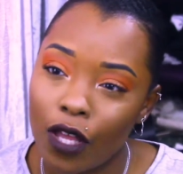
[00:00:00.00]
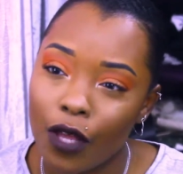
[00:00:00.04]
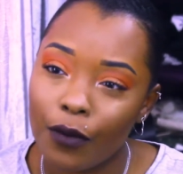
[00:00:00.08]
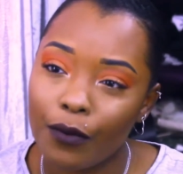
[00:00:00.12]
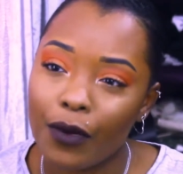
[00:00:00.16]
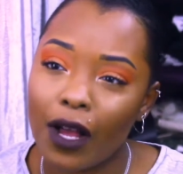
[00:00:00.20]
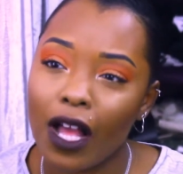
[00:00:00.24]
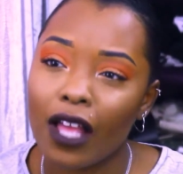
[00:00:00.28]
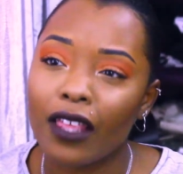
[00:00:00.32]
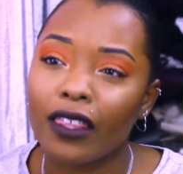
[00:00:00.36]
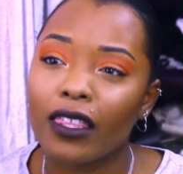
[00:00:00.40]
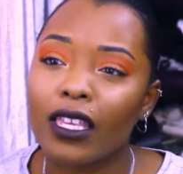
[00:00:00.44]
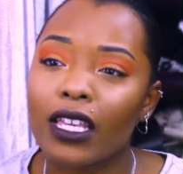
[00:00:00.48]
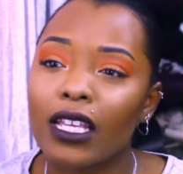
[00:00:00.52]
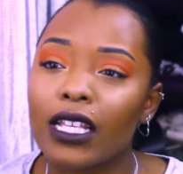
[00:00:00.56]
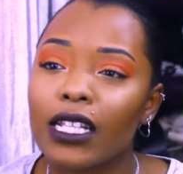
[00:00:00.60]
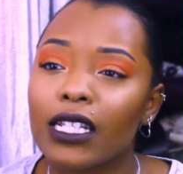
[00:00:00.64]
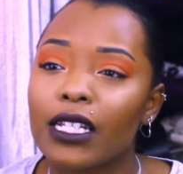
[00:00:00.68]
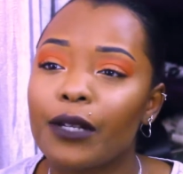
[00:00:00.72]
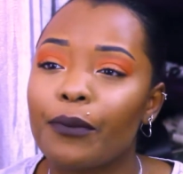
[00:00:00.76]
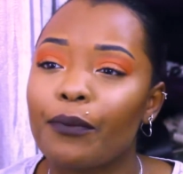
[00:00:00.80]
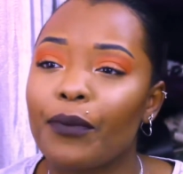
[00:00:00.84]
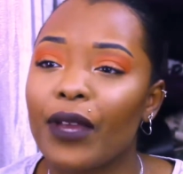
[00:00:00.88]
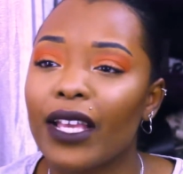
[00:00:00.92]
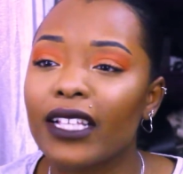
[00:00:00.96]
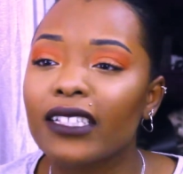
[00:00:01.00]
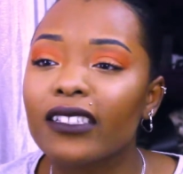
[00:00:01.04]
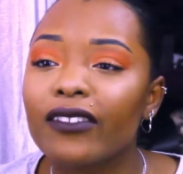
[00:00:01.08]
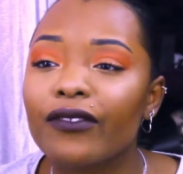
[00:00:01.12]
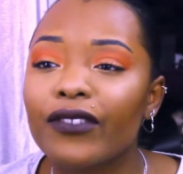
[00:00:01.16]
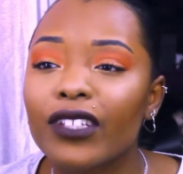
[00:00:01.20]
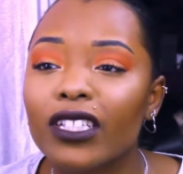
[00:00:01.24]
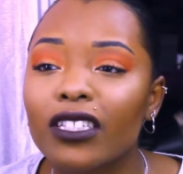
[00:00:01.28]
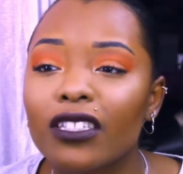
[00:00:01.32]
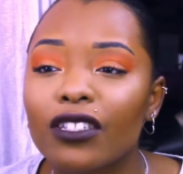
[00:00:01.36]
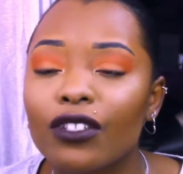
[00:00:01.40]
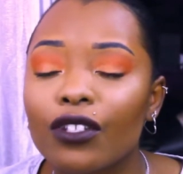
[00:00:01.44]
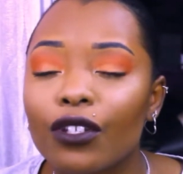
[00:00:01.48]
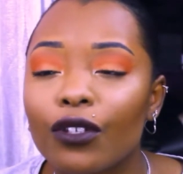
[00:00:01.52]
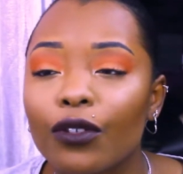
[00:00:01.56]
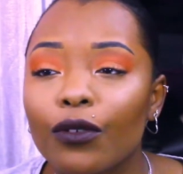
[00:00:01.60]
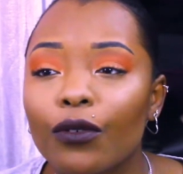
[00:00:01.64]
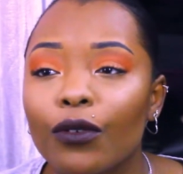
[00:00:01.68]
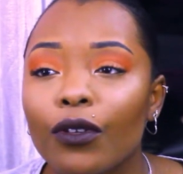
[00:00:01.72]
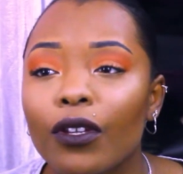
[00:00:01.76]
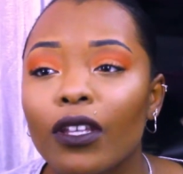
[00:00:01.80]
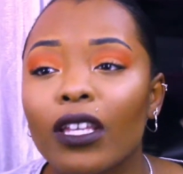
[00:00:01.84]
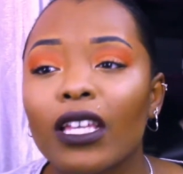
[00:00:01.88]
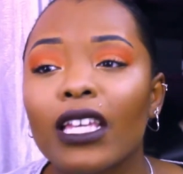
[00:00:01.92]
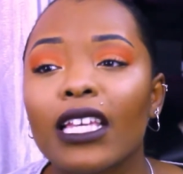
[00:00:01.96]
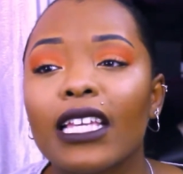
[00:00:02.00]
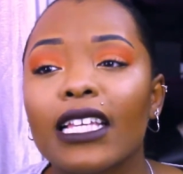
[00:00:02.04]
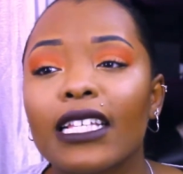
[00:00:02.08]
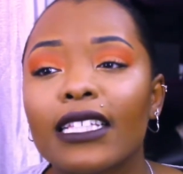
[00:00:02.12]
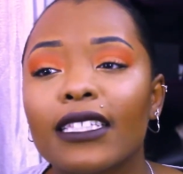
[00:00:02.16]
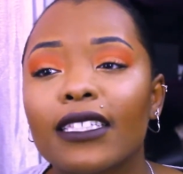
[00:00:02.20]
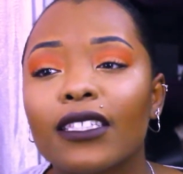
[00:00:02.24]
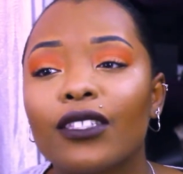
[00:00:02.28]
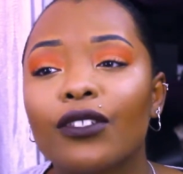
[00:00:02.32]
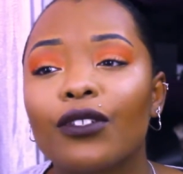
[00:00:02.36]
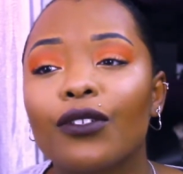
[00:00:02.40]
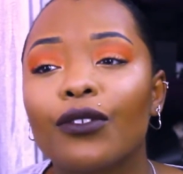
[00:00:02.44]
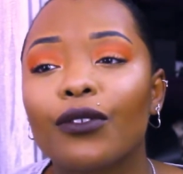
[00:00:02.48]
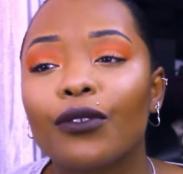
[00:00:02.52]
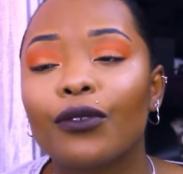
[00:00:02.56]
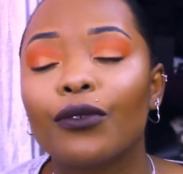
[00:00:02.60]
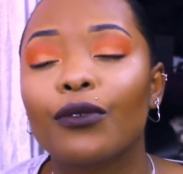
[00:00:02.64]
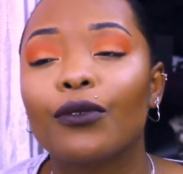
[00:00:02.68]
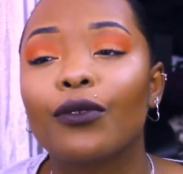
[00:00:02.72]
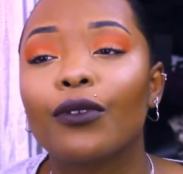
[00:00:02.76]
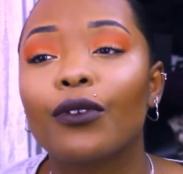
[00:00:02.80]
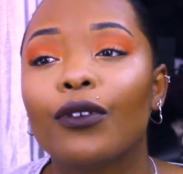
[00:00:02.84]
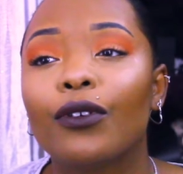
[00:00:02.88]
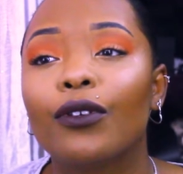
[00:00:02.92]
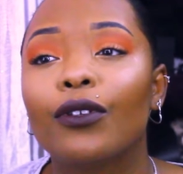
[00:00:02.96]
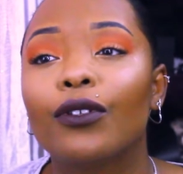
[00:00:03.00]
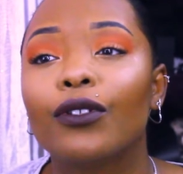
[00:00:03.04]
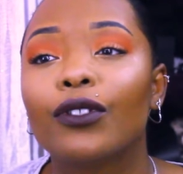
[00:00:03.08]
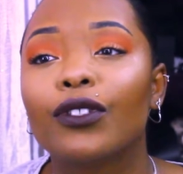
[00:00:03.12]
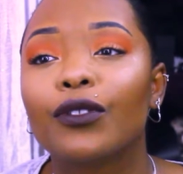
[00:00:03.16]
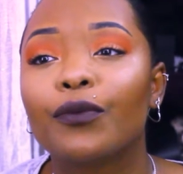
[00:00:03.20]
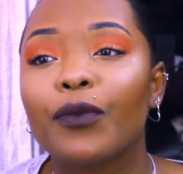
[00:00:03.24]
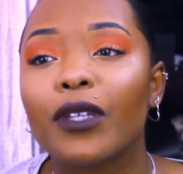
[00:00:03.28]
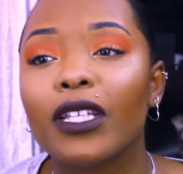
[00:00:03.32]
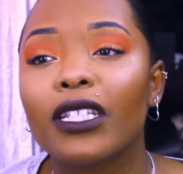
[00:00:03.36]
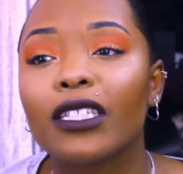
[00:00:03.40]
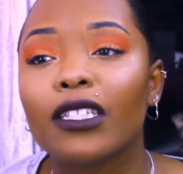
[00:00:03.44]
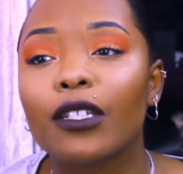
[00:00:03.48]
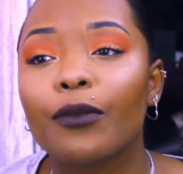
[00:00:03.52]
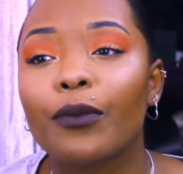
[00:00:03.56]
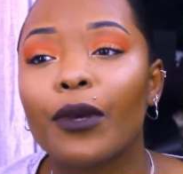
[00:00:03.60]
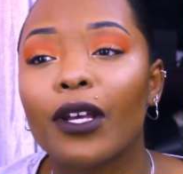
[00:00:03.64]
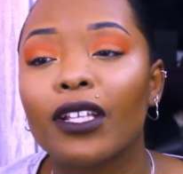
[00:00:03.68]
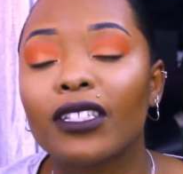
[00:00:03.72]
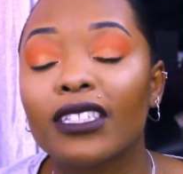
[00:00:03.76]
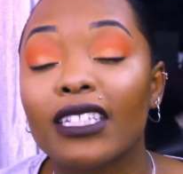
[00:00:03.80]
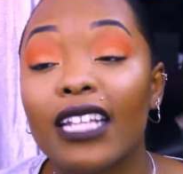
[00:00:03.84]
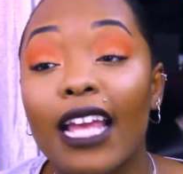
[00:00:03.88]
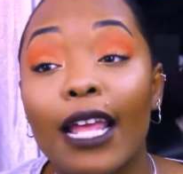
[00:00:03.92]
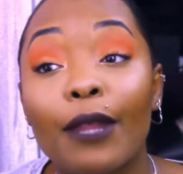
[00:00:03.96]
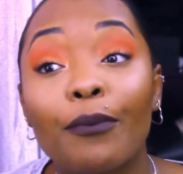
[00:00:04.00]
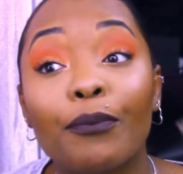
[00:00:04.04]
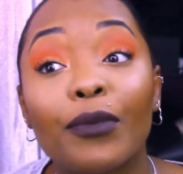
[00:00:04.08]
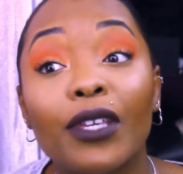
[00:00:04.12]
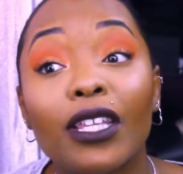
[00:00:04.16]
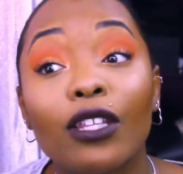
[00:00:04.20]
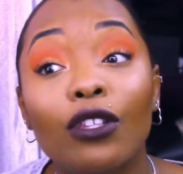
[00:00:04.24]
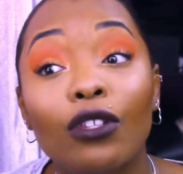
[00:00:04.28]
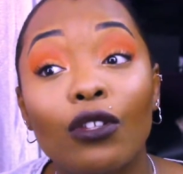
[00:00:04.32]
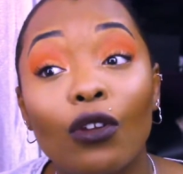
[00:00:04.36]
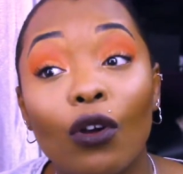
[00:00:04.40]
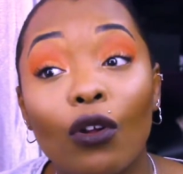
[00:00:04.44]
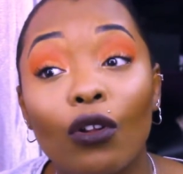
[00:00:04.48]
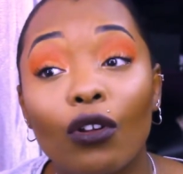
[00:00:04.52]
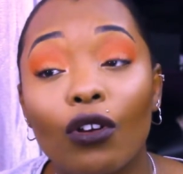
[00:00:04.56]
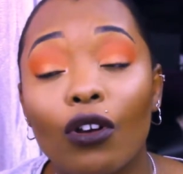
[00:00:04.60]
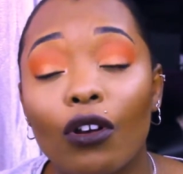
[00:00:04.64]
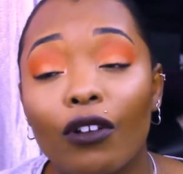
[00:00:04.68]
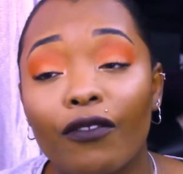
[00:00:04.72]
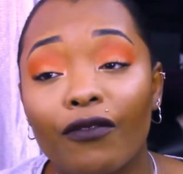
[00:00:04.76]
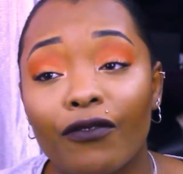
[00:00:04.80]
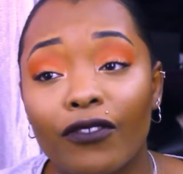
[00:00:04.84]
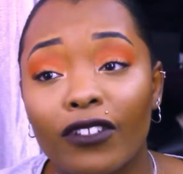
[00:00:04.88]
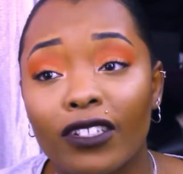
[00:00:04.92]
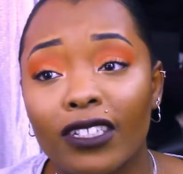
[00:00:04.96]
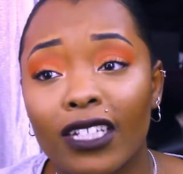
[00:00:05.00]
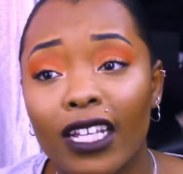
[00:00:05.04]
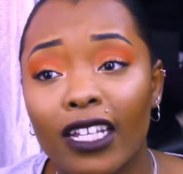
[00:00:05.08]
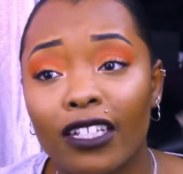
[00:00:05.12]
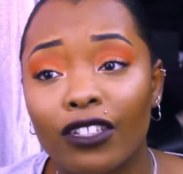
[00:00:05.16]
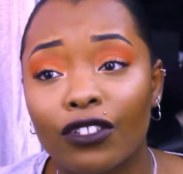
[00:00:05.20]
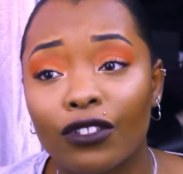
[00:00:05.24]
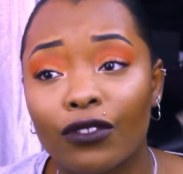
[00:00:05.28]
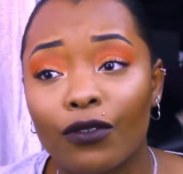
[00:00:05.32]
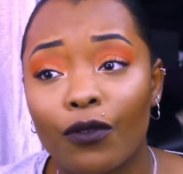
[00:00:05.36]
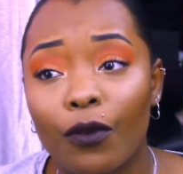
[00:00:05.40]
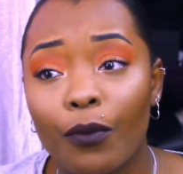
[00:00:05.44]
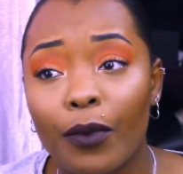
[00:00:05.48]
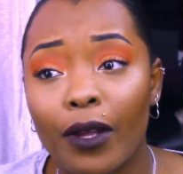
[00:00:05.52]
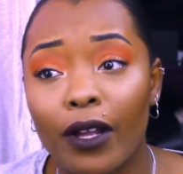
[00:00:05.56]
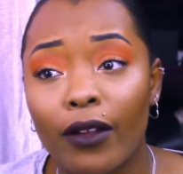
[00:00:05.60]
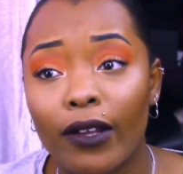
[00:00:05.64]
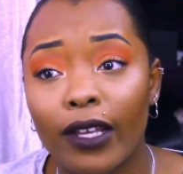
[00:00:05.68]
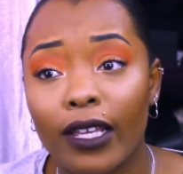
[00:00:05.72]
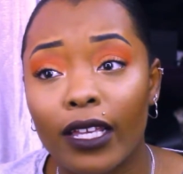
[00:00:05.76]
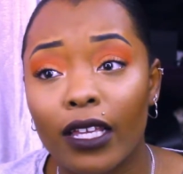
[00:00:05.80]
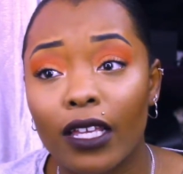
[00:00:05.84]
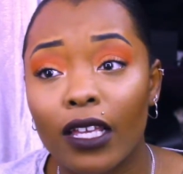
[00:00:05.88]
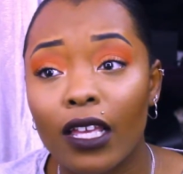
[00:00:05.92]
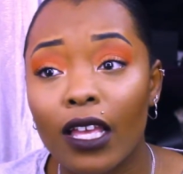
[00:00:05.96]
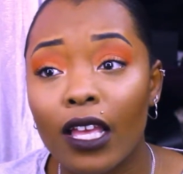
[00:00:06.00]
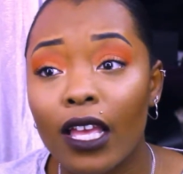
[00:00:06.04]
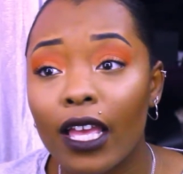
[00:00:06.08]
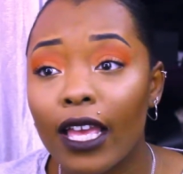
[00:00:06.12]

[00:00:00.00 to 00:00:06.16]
But I think the better thing to do is to speak to the person and be non-confrontational about it.